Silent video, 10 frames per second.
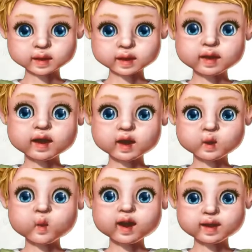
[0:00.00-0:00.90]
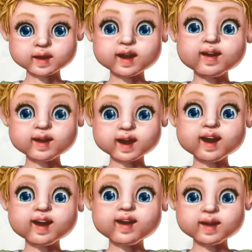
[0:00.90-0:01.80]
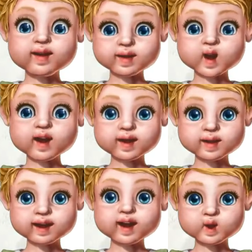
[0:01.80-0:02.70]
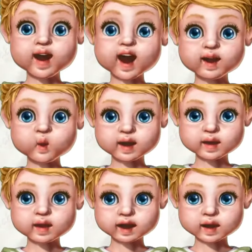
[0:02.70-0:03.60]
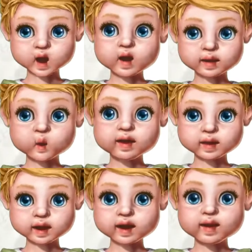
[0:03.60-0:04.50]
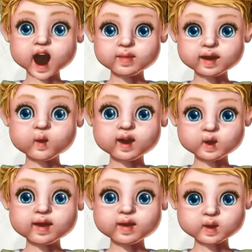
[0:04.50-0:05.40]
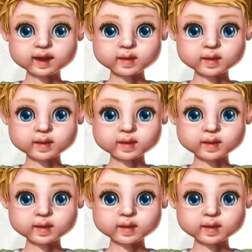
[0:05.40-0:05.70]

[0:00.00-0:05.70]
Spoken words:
The measurements you'll be needing for this tutorial is the circumference of your head measurement